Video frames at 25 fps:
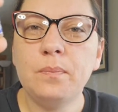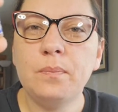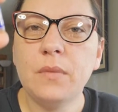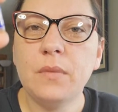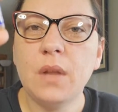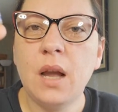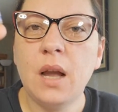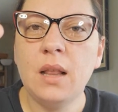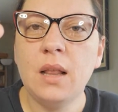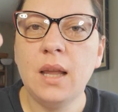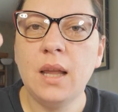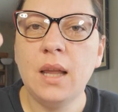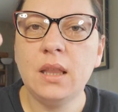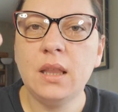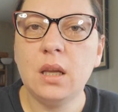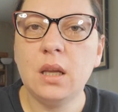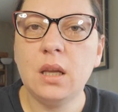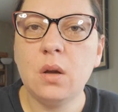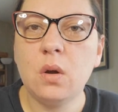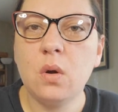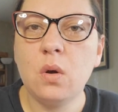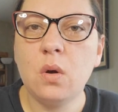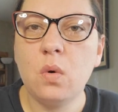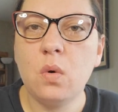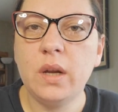I like the
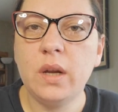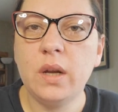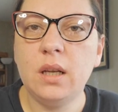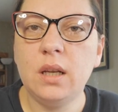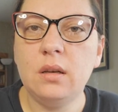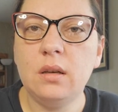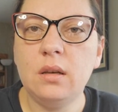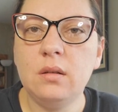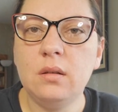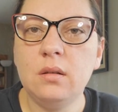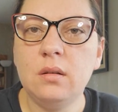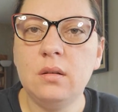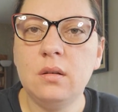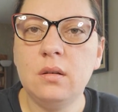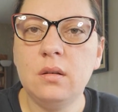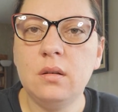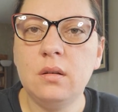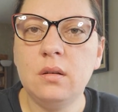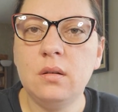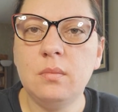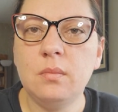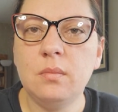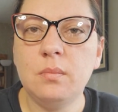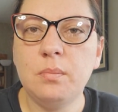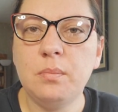coin
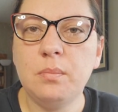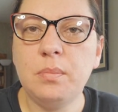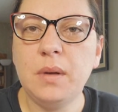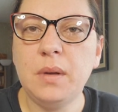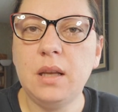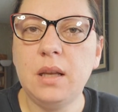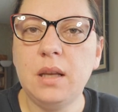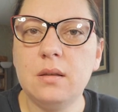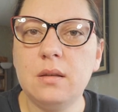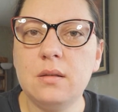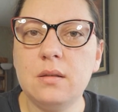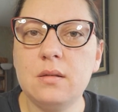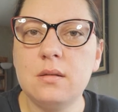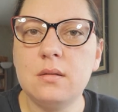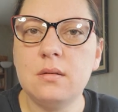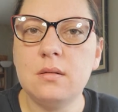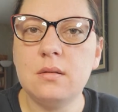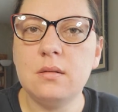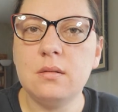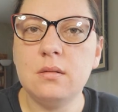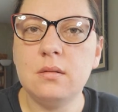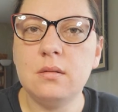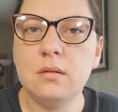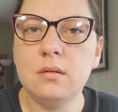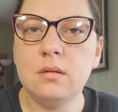beads
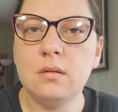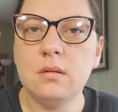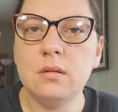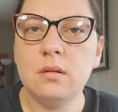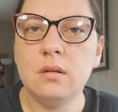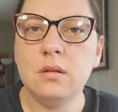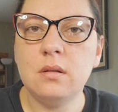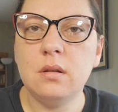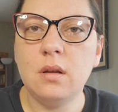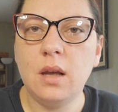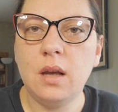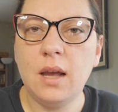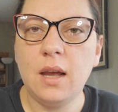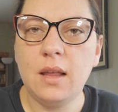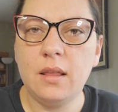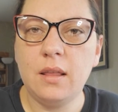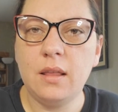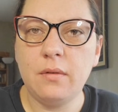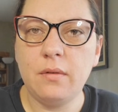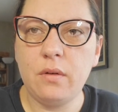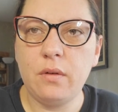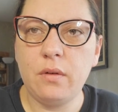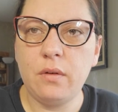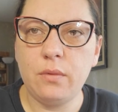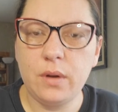and the
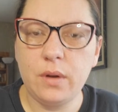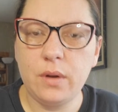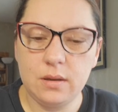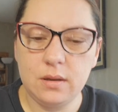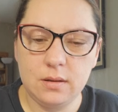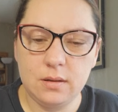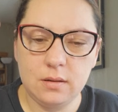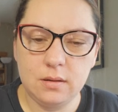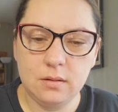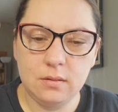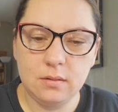round ones.